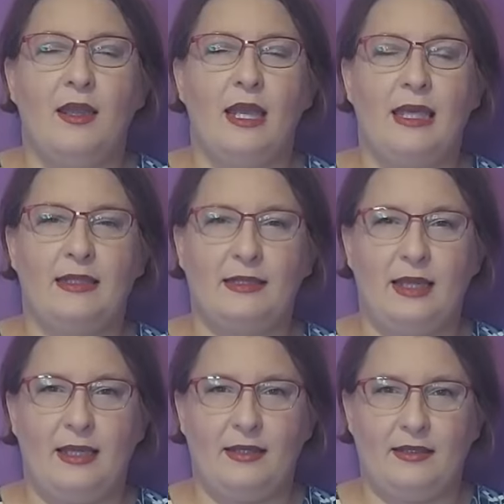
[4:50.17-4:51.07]

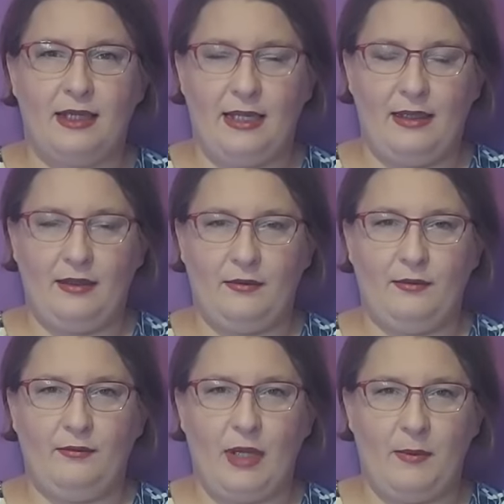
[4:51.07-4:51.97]
XXL.
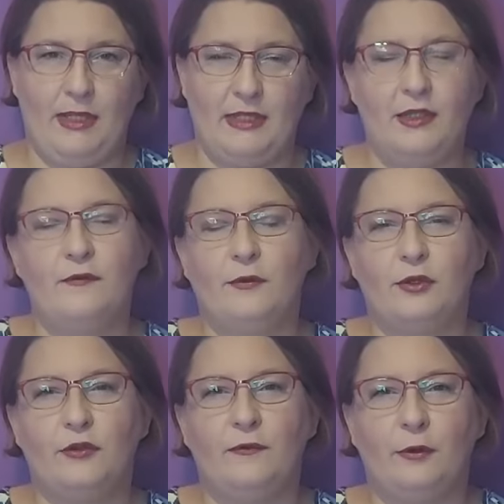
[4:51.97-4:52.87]
My bust is
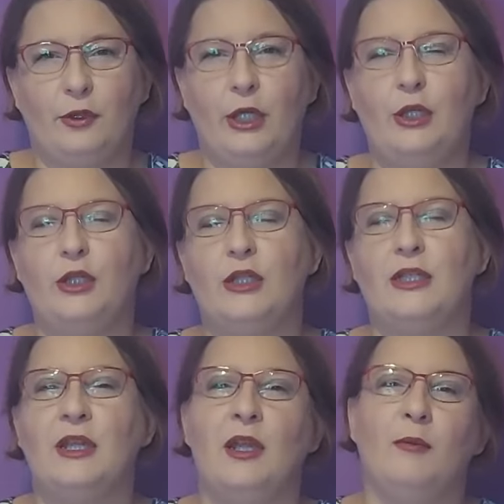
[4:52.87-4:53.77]
44 inches,
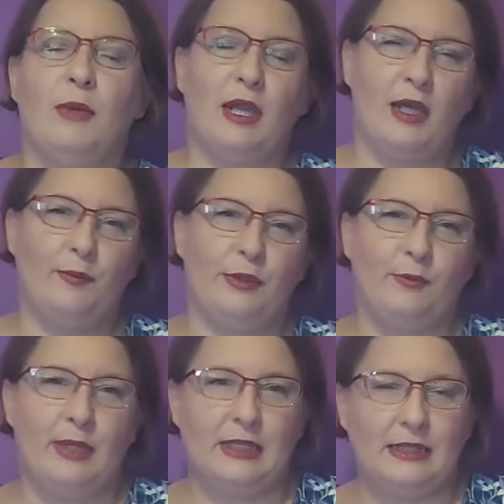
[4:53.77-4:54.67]
my upper
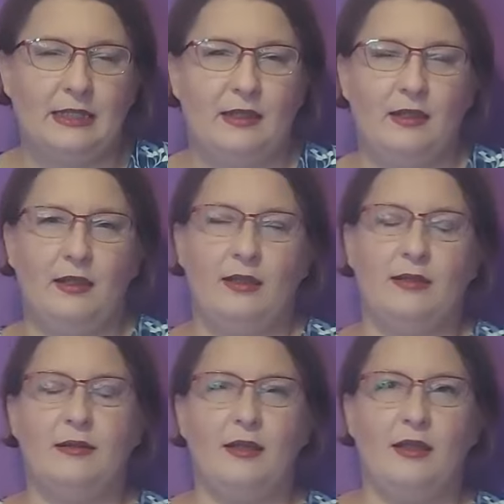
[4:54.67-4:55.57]
bust
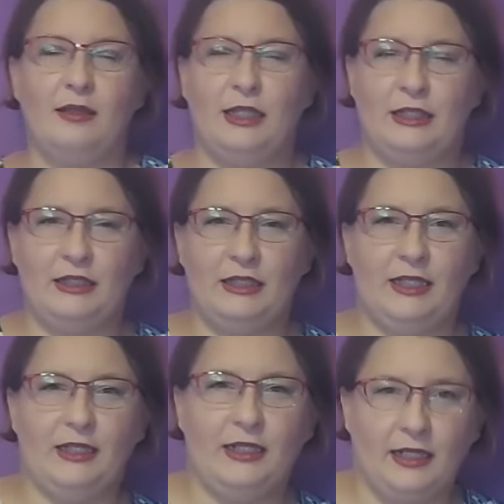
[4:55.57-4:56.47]
is
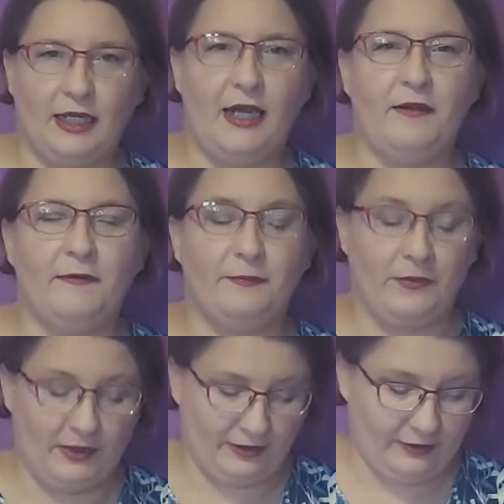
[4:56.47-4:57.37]
39 and a half.
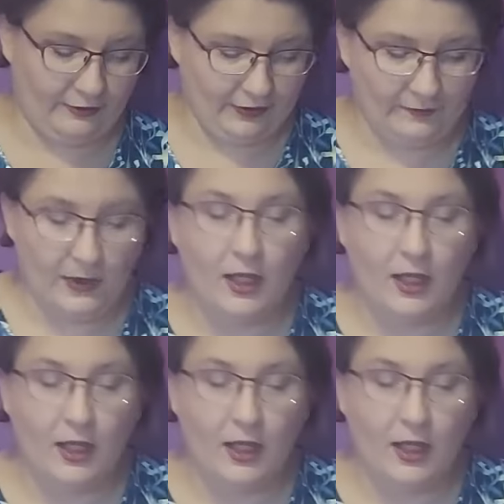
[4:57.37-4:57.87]
Sorry.